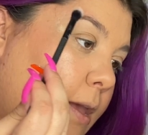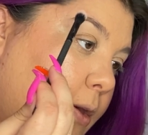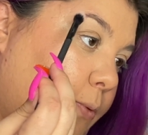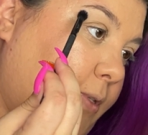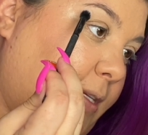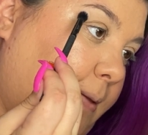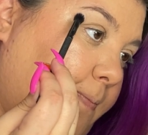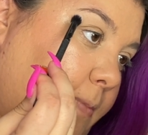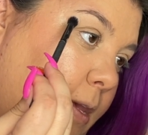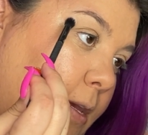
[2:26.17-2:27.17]
We'll see.
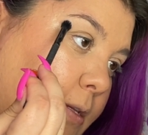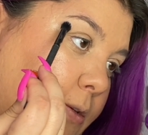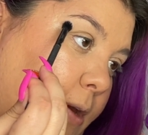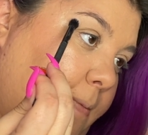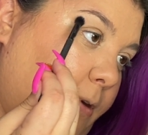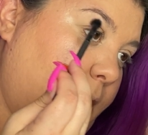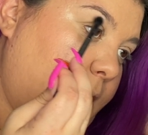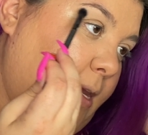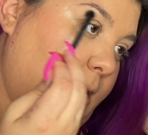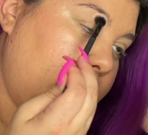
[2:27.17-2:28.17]
So I'm going to
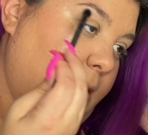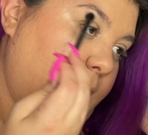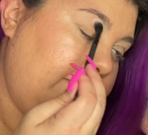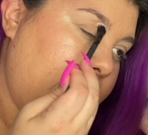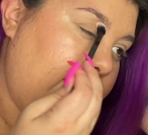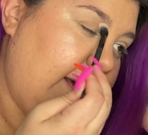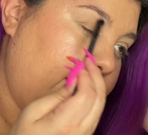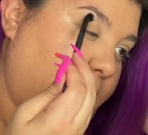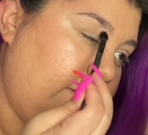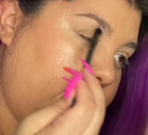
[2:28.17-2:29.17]
take it a little bit
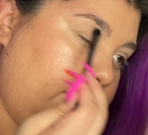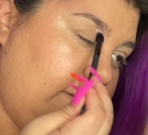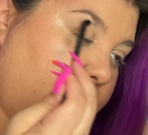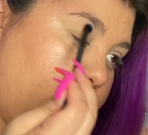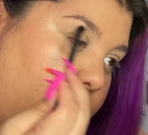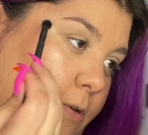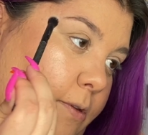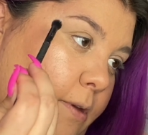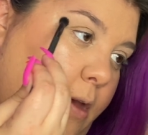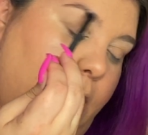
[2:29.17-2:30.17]
higher than
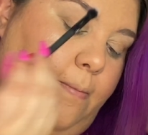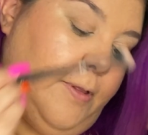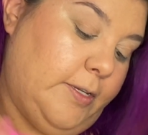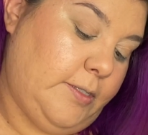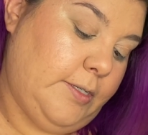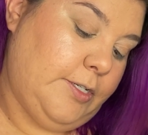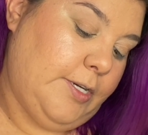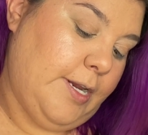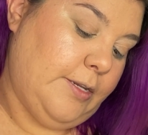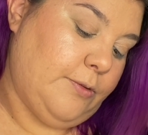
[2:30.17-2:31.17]
normal. Plus this
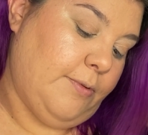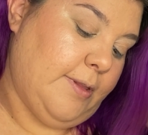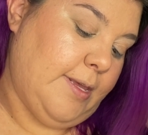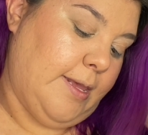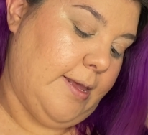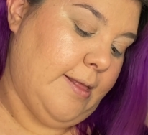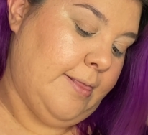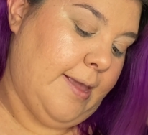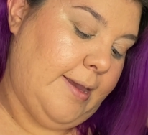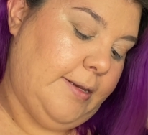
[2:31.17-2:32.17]
shade is really
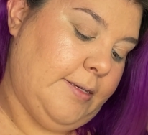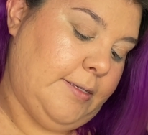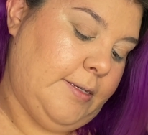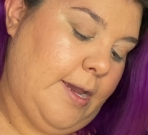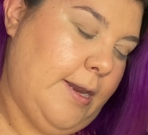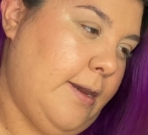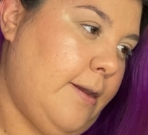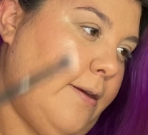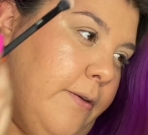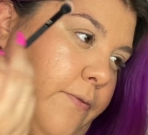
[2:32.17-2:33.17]
light. It's kind
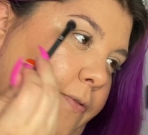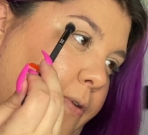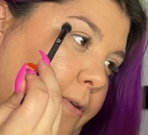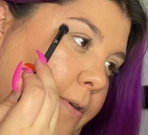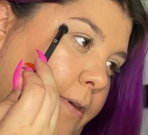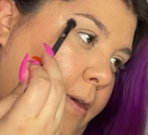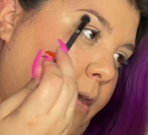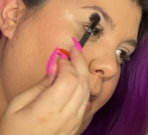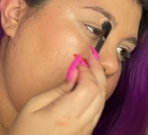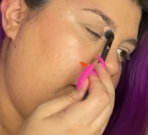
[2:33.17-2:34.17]
of,
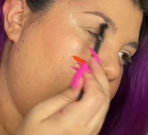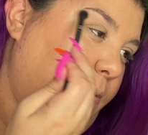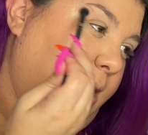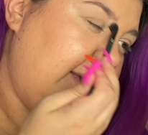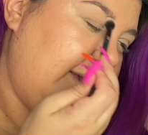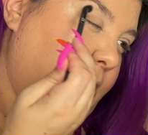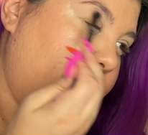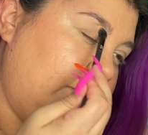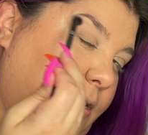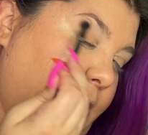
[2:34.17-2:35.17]
in a way,
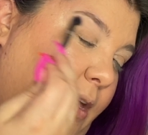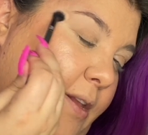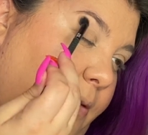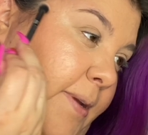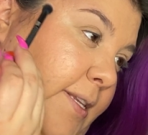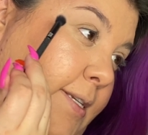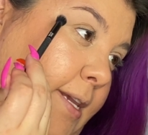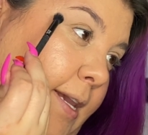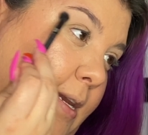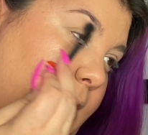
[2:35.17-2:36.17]
close to the color of my
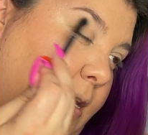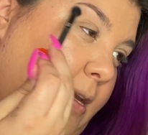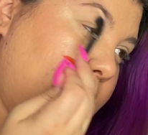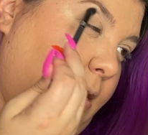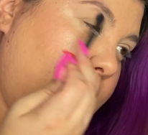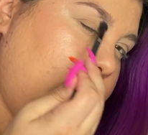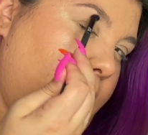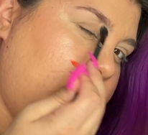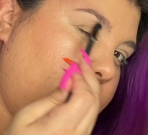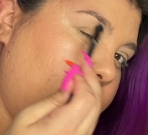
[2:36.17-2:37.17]
skin.
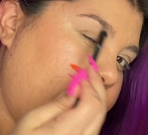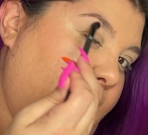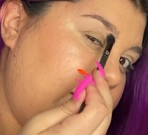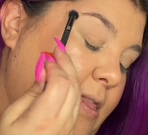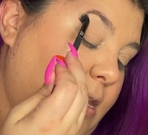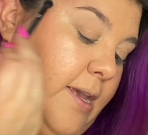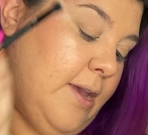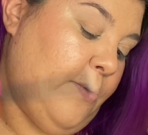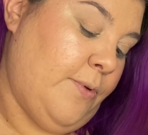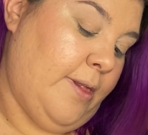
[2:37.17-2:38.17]
So if anything,
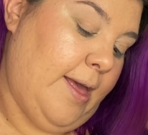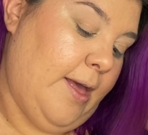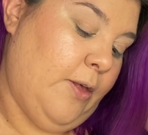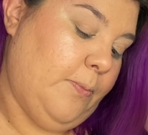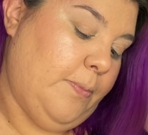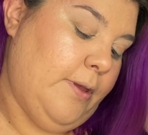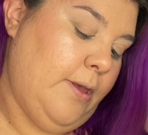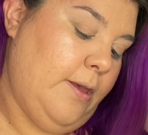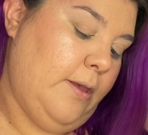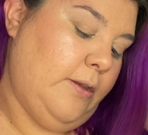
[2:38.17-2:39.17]
it will help
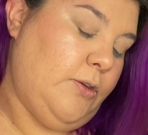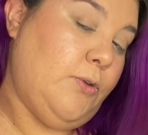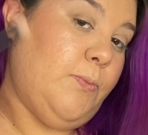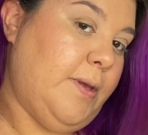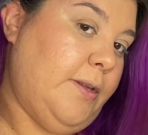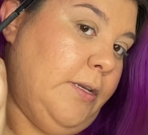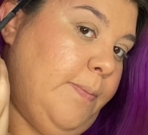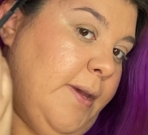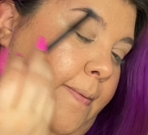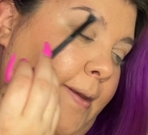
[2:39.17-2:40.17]
to build
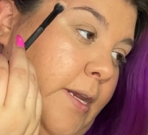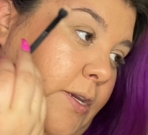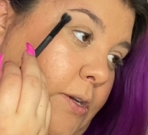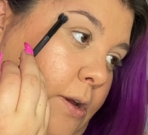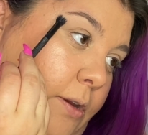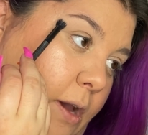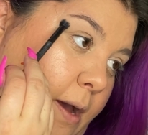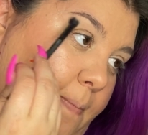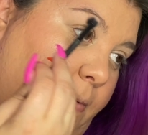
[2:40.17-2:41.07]
pigmentation on top.